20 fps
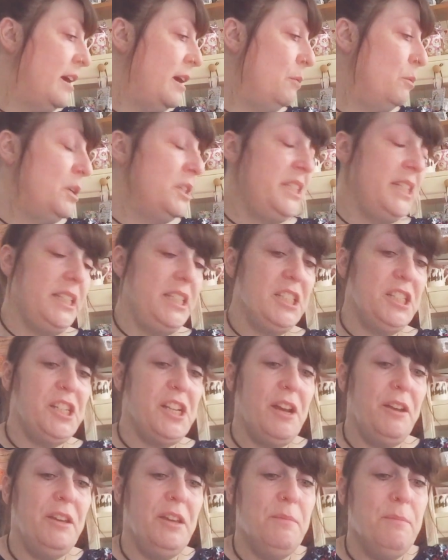I wanted to
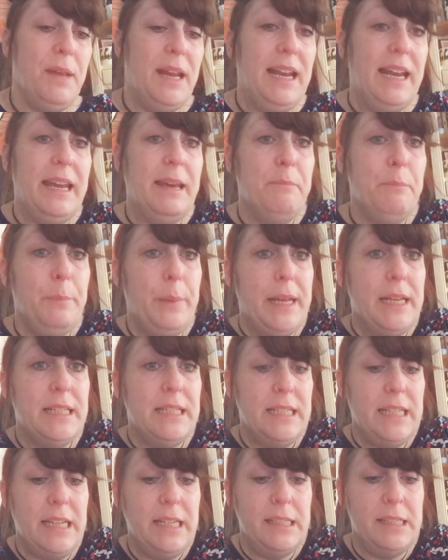show you Millie and
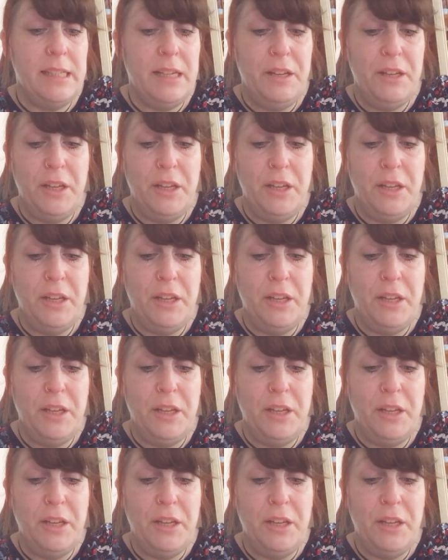Bindi so